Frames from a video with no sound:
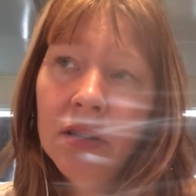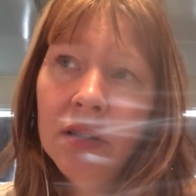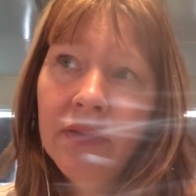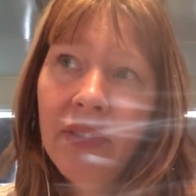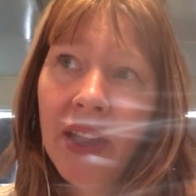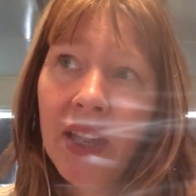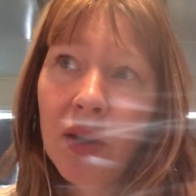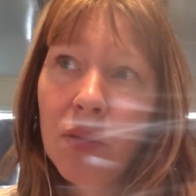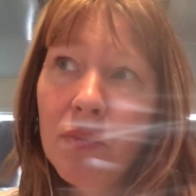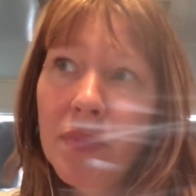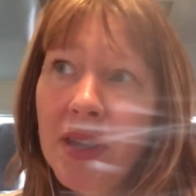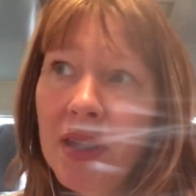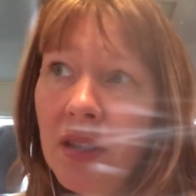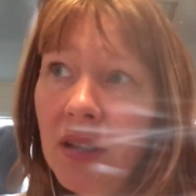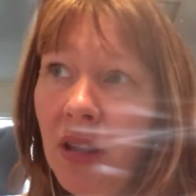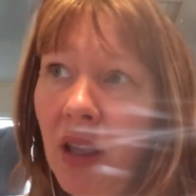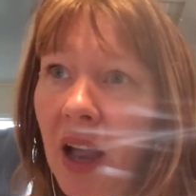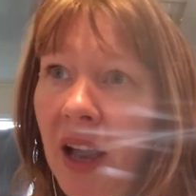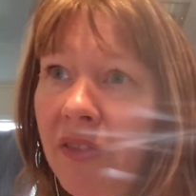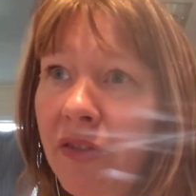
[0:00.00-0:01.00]
They can be the
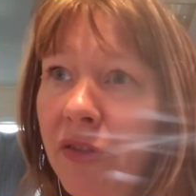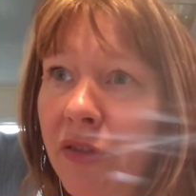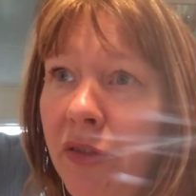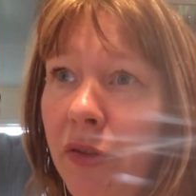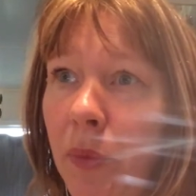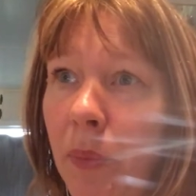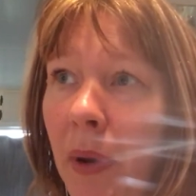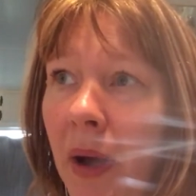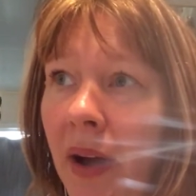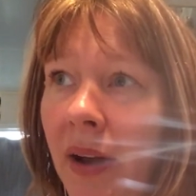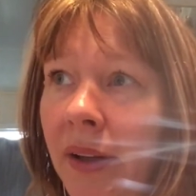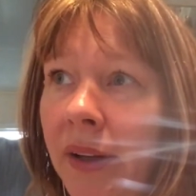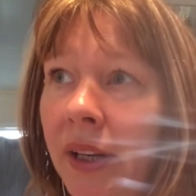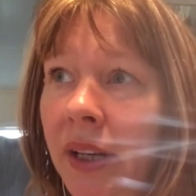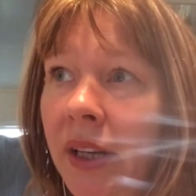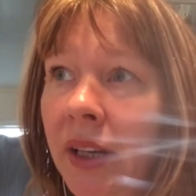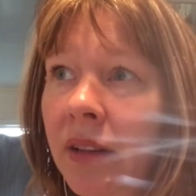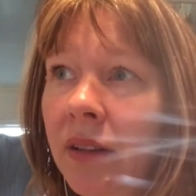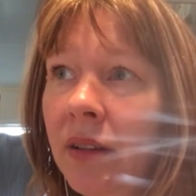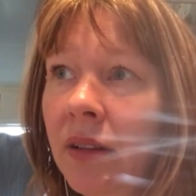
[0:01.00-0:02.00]
life of the
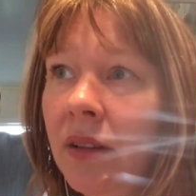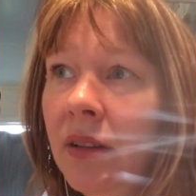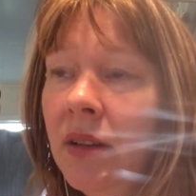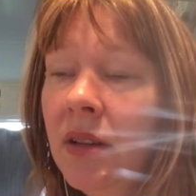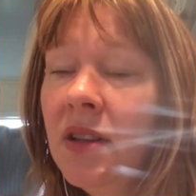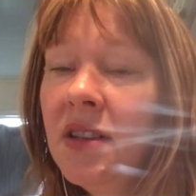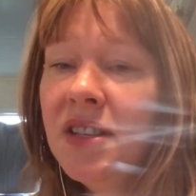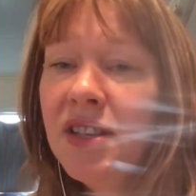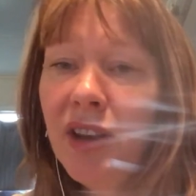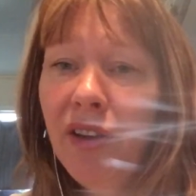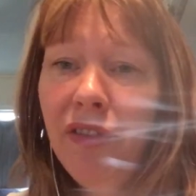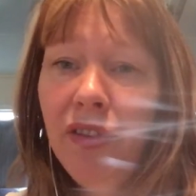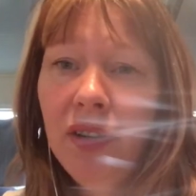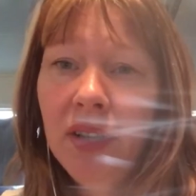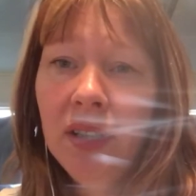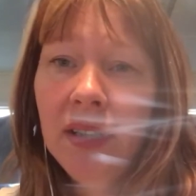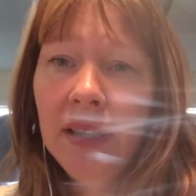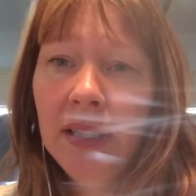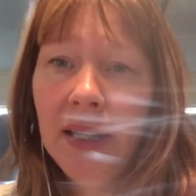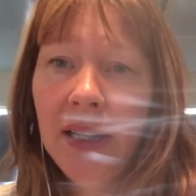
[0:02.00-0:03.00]
party,
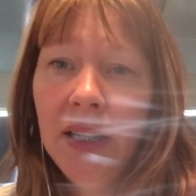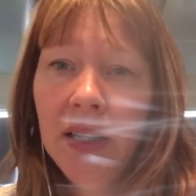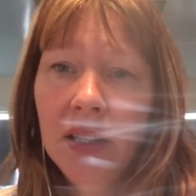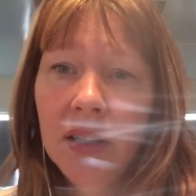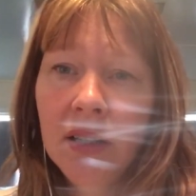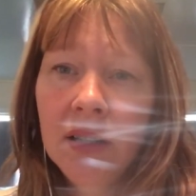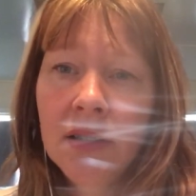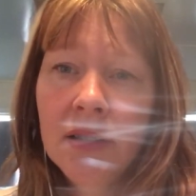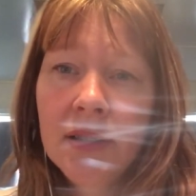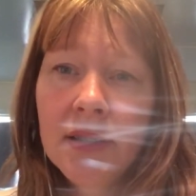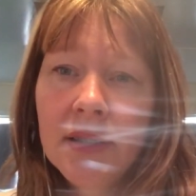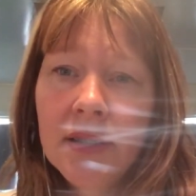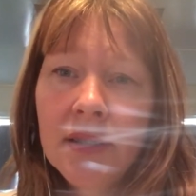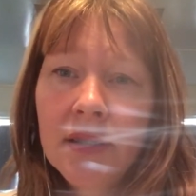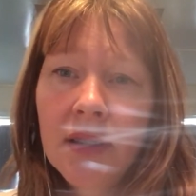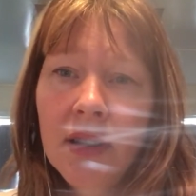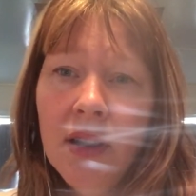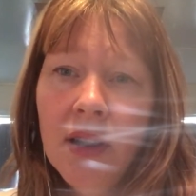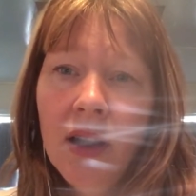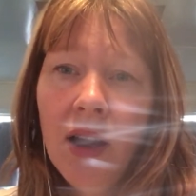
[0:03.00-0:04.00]
definite leaders,
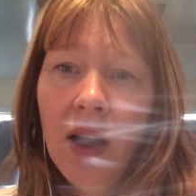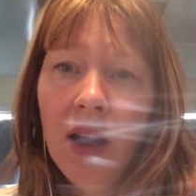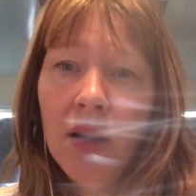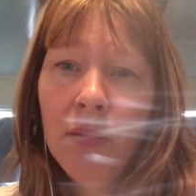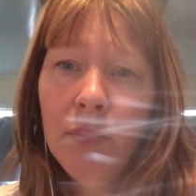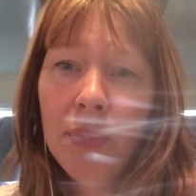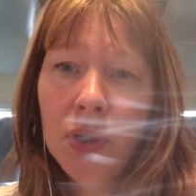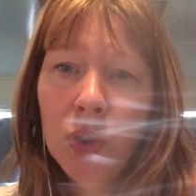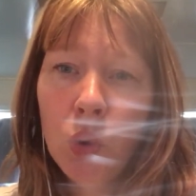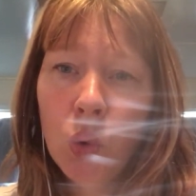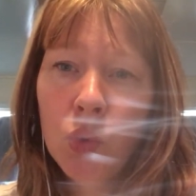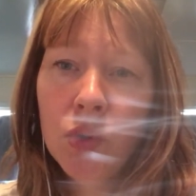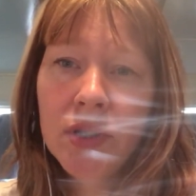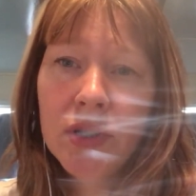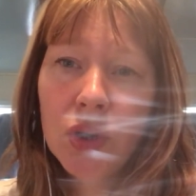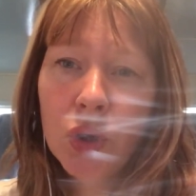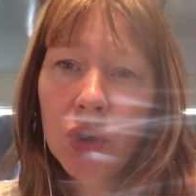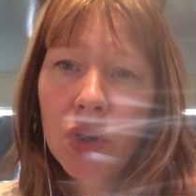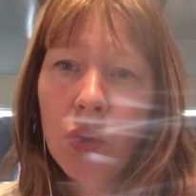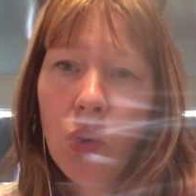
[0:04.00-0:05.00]
but
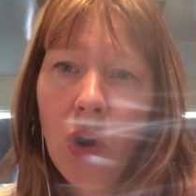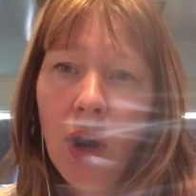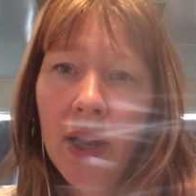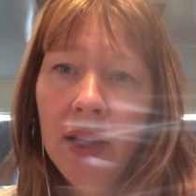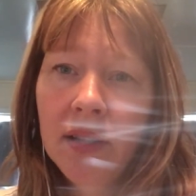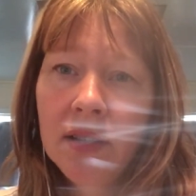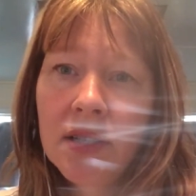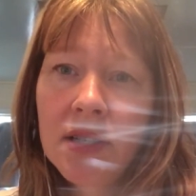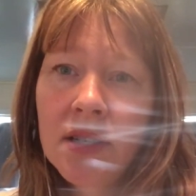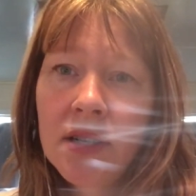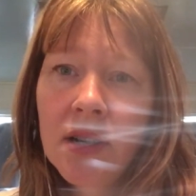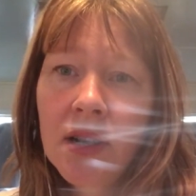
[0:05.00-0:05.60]
also quite